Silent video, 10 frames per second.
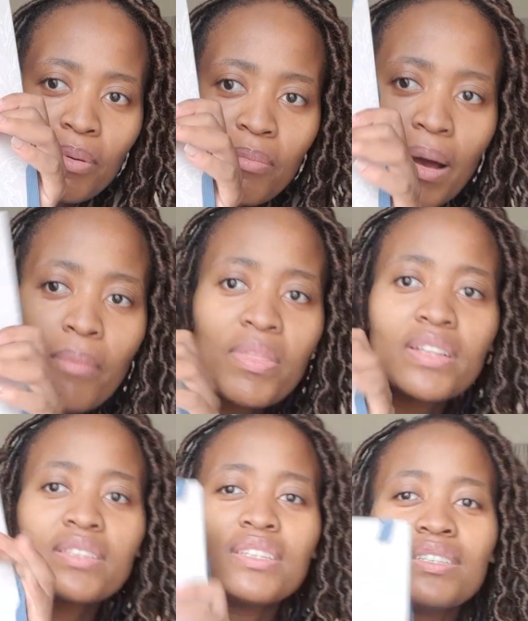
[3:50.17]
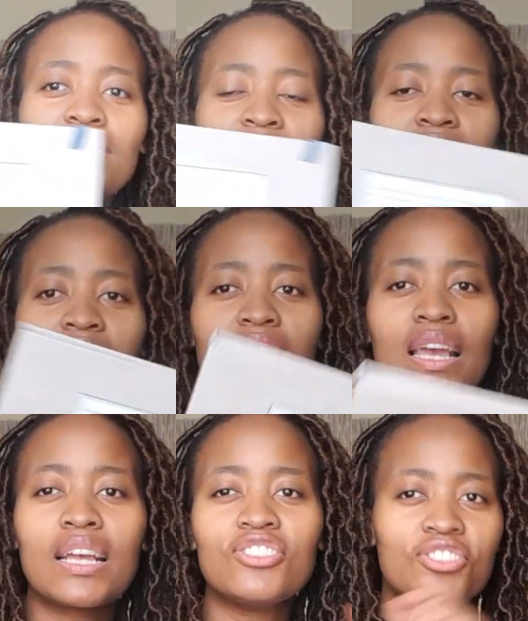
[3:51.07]
of mom that is
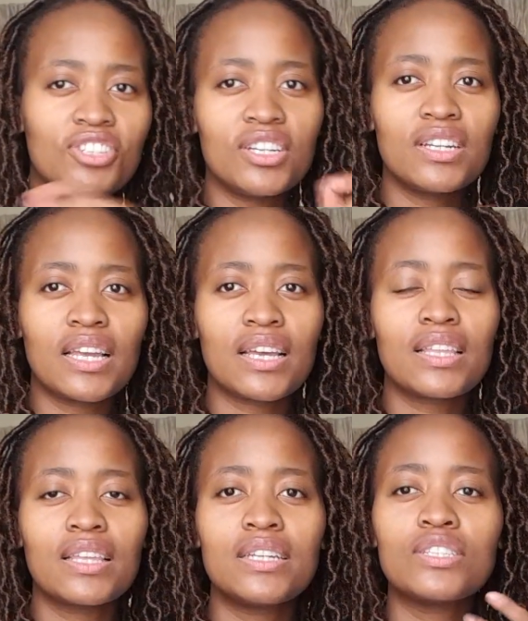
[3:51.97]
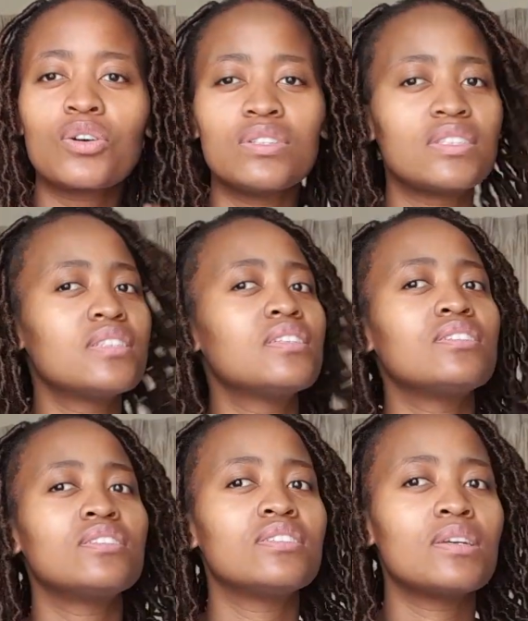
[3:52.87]
like a that is
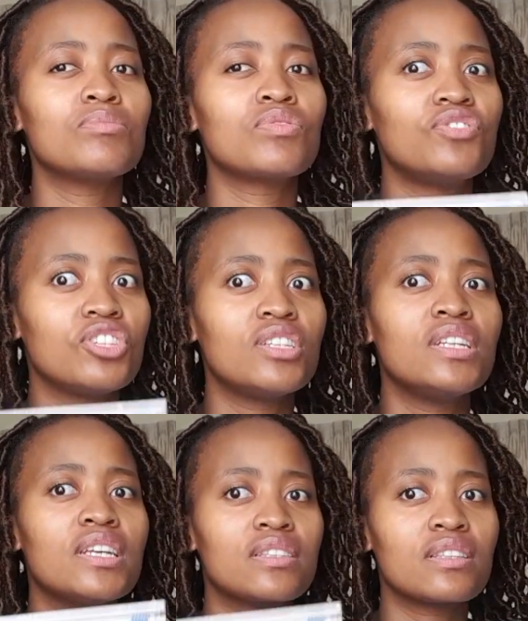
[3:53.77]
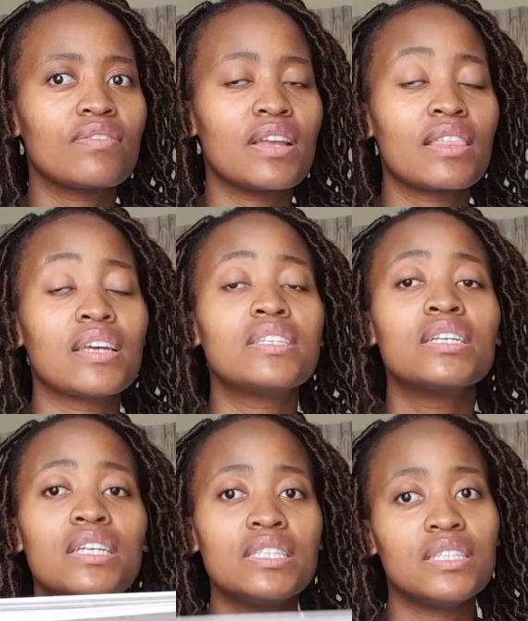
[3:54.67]
consistent in terms of journaling and stuff like that,
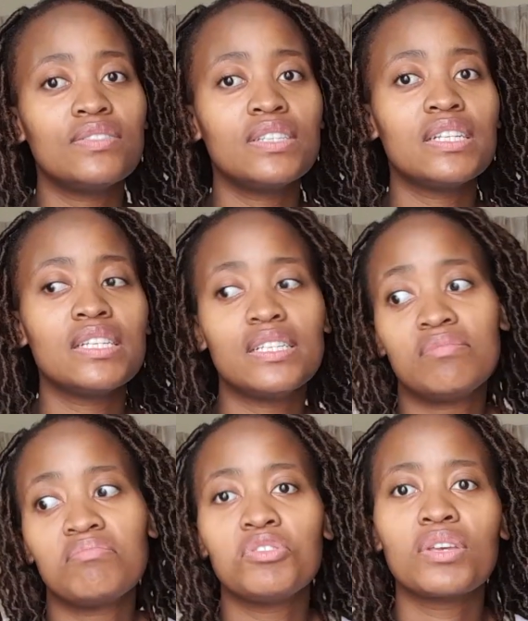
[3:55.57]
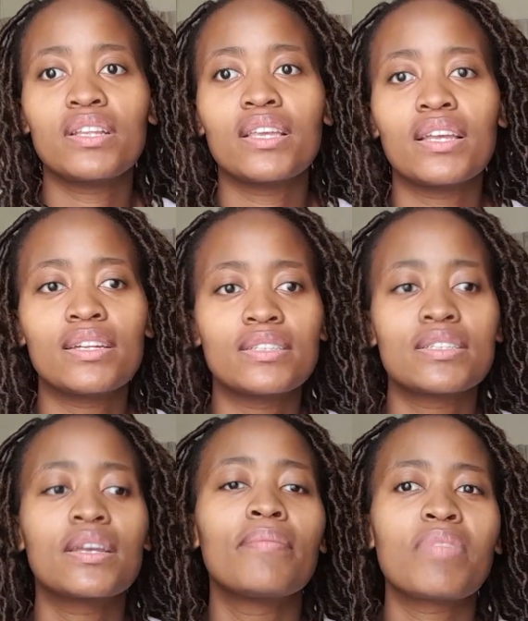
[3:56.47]
definitely you can get
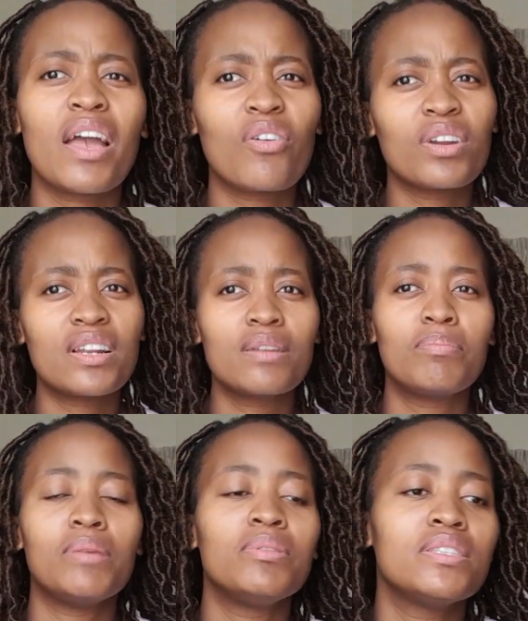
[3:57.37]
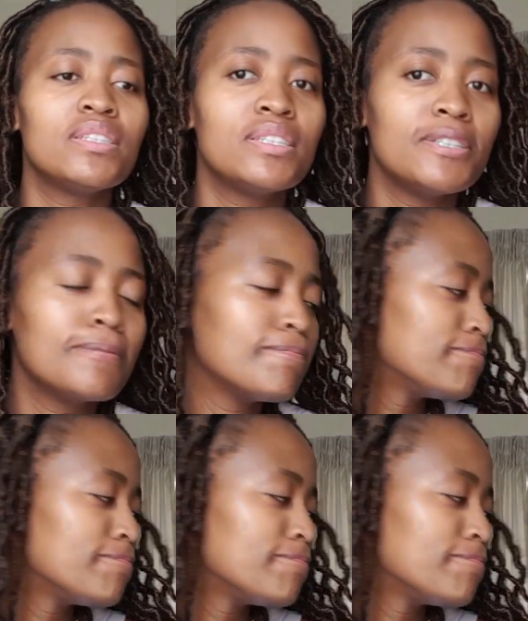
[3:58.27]
it. I got it at babysitting.